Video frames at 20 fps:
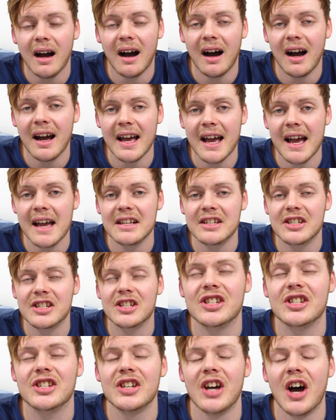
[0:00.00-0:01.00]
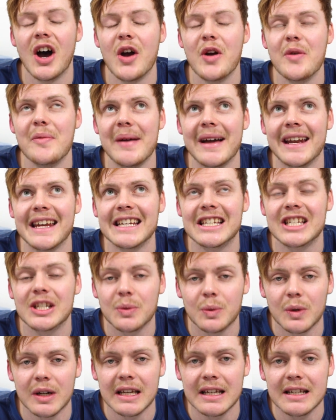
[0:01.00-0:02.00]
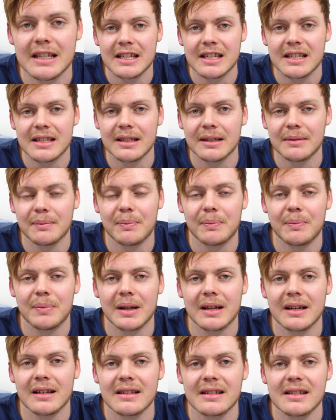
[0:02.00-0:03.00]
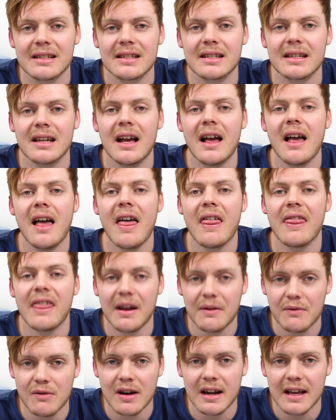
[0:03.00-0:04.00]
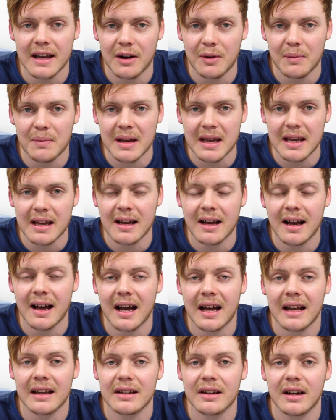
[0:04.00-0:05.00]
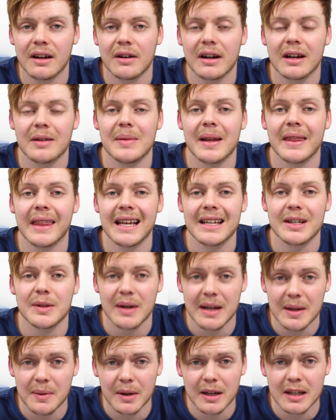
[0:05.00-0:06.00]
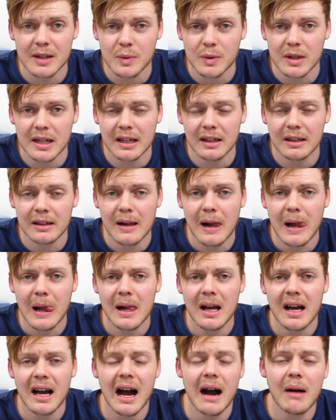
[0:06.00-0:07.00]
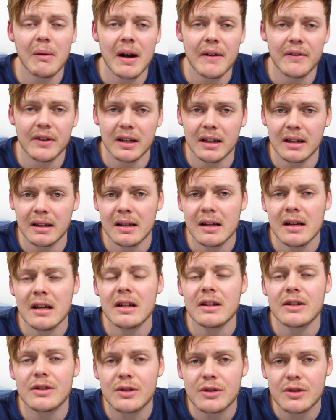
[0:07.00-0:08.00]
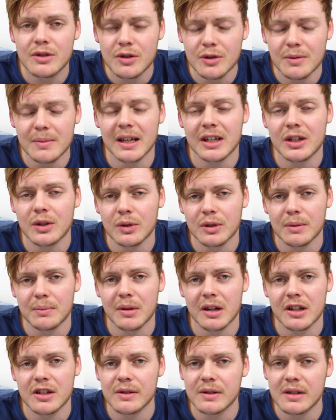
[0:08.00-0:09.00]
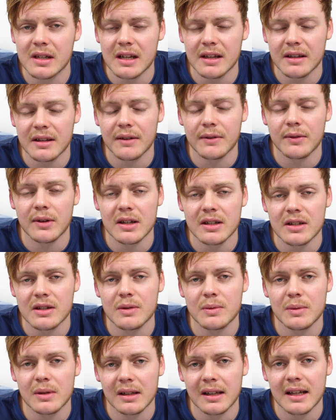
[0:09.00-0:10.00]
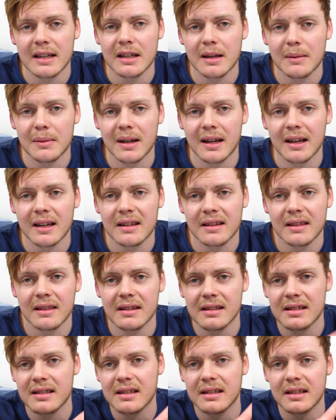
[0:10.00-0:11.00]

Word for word: I ate so many sweets because they really helped me. And I recommend that to anyone as well. However, do make sure to brush your teeth, otherwise you will end up like this